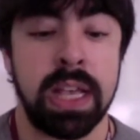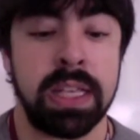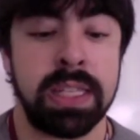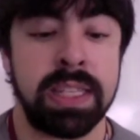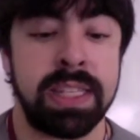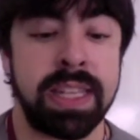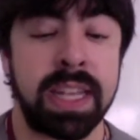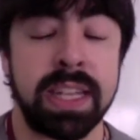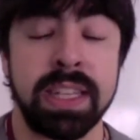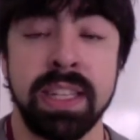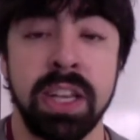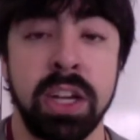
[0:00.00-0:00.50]

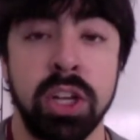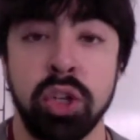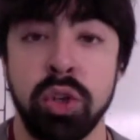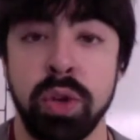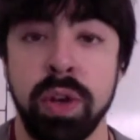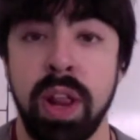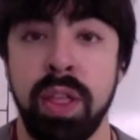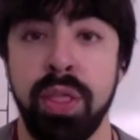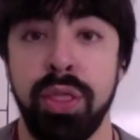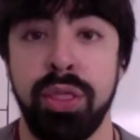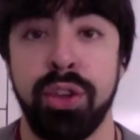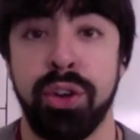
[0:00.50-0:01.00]

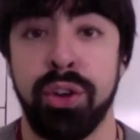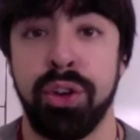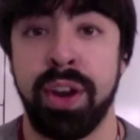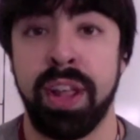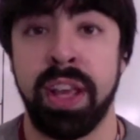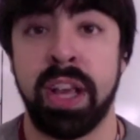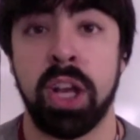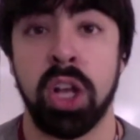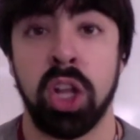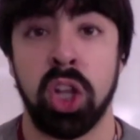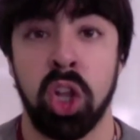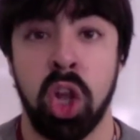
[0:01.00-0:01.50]
630
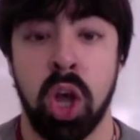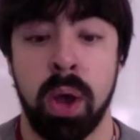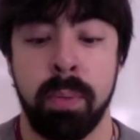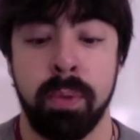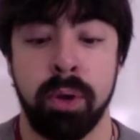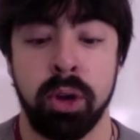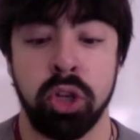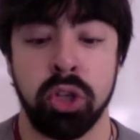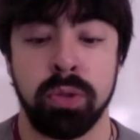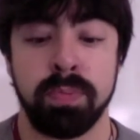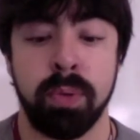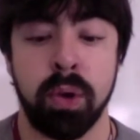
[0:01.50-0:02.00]

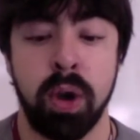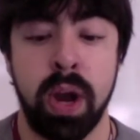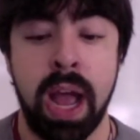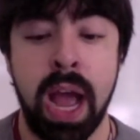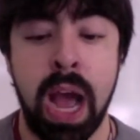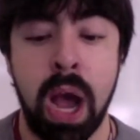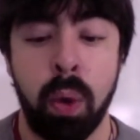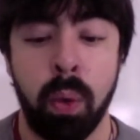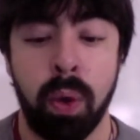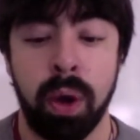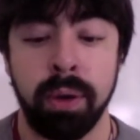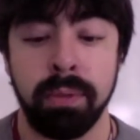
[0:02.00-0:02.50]
kilometers per
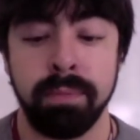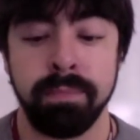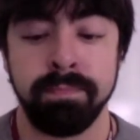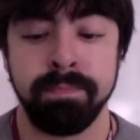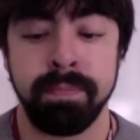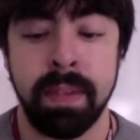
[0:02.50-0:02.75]
hour,